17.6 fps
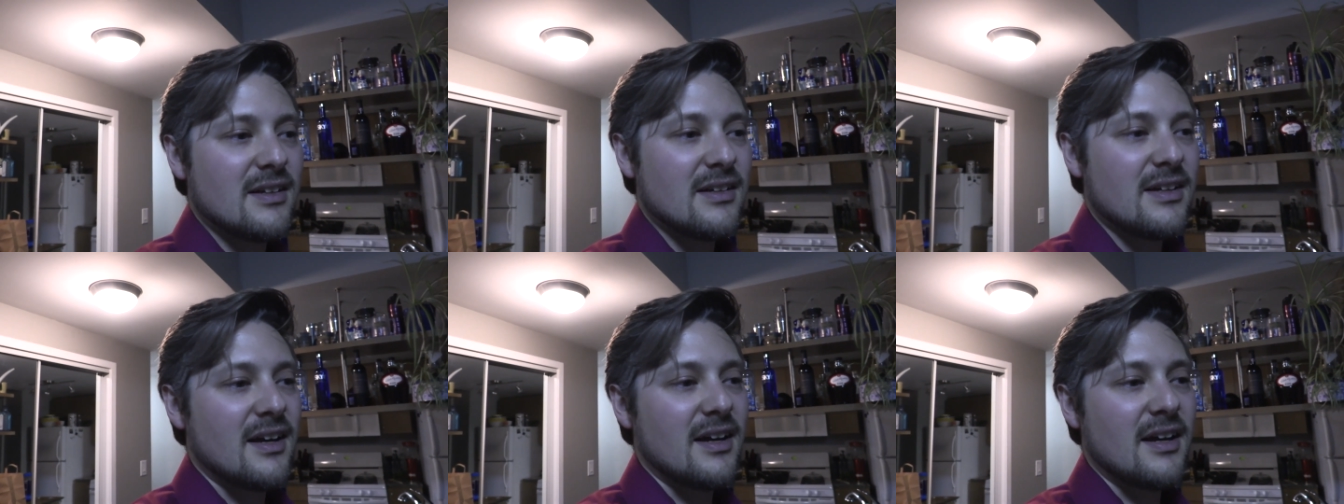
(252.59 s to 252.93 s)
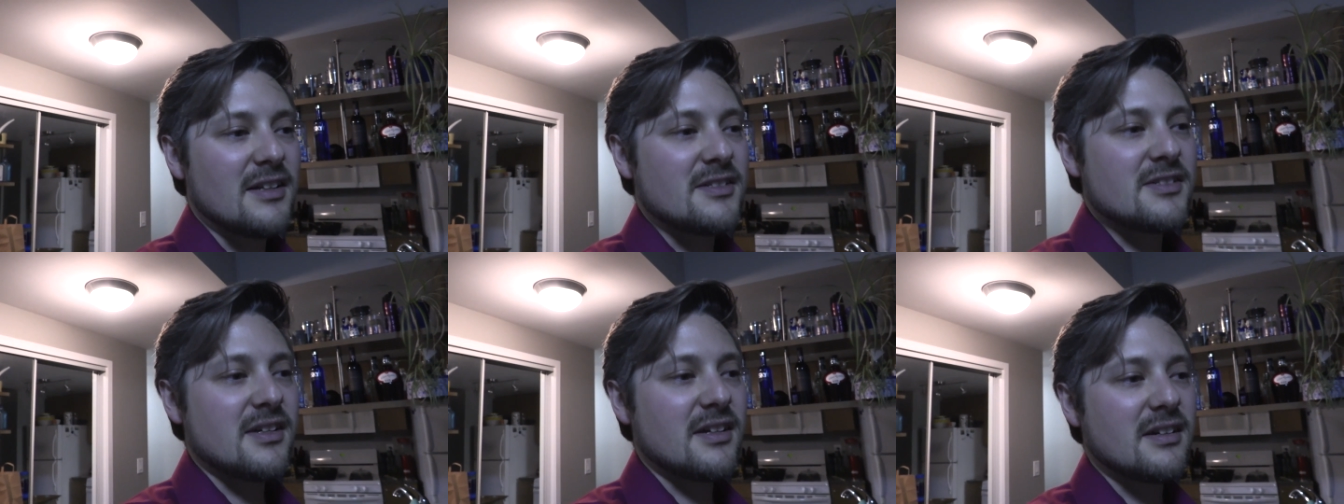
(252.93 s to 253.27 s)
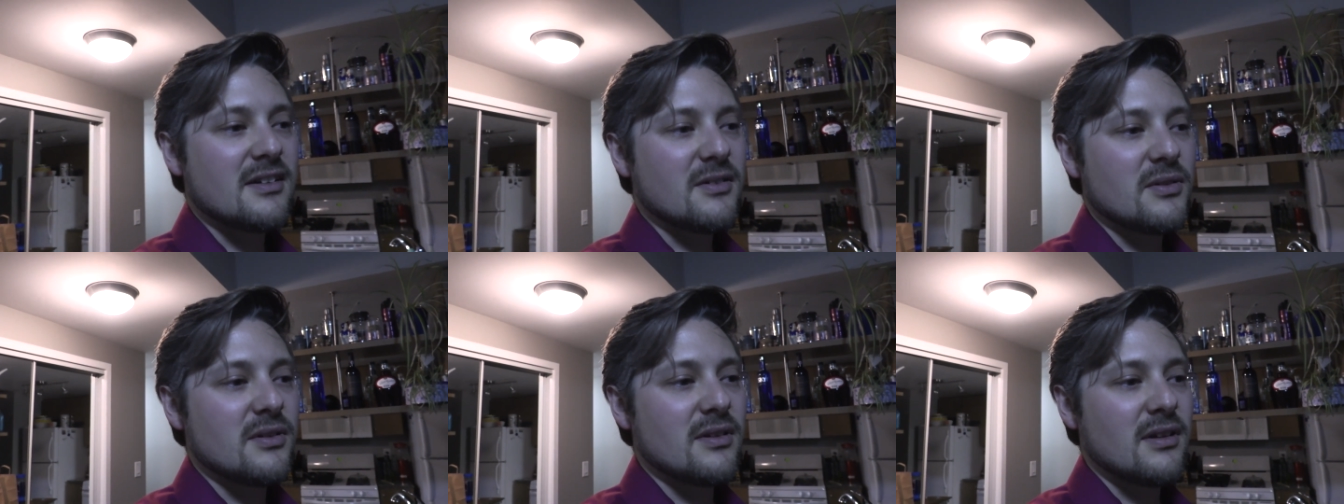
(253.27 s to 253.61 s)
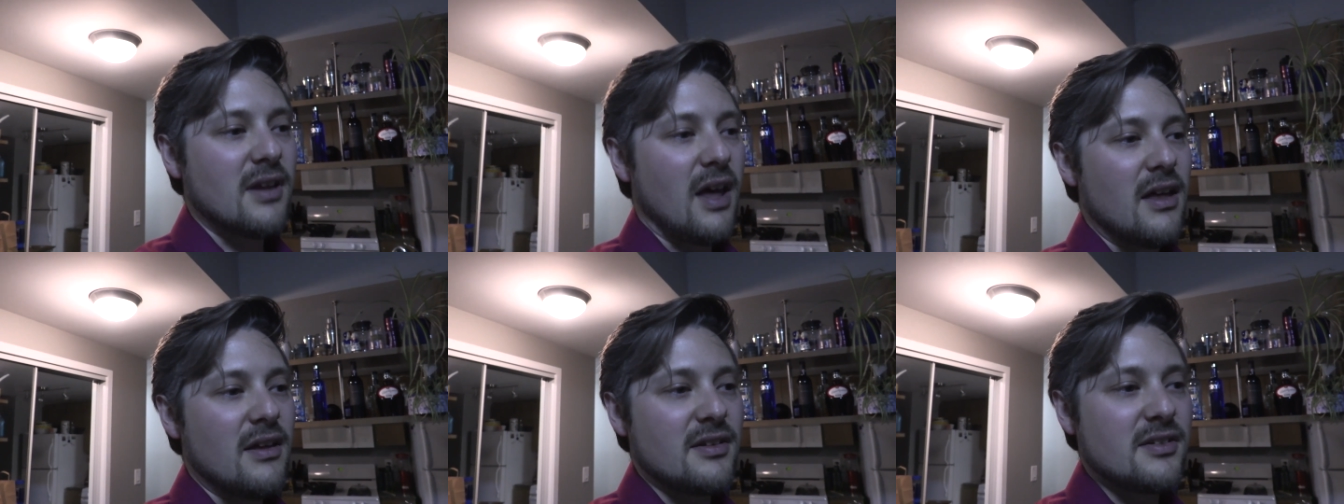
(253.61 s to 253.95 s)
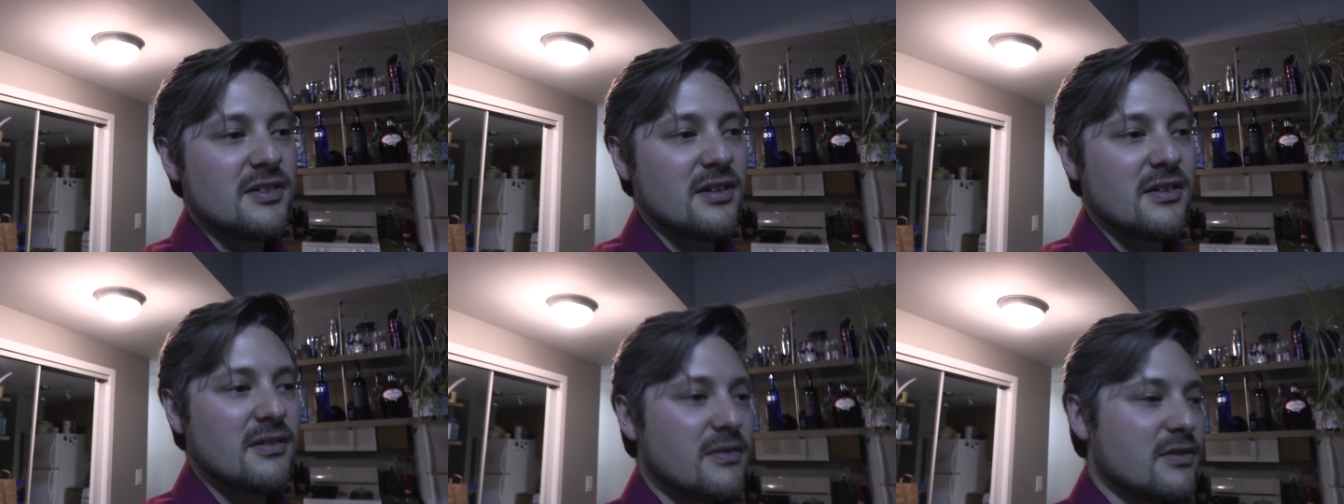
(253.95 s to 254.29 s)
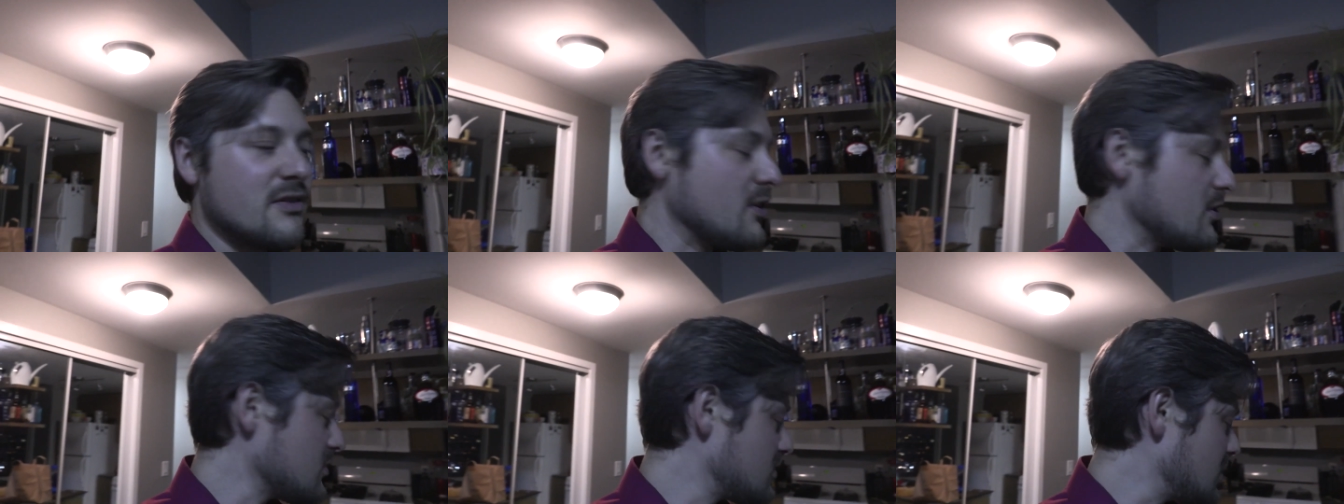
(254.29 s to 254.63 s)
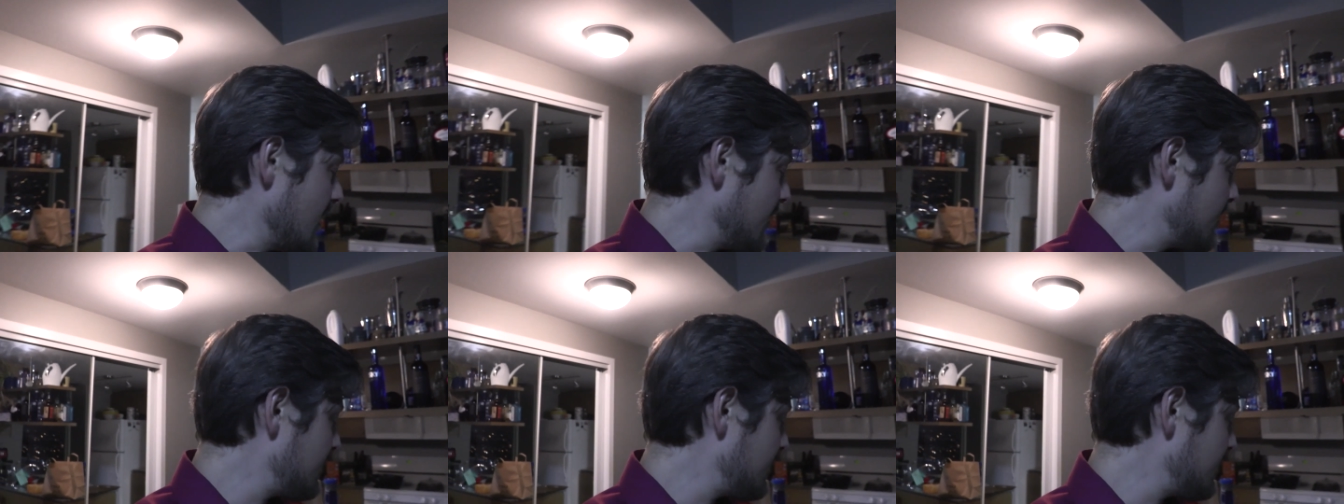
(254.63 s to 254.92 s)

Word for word: Yeah, it's like, there's, I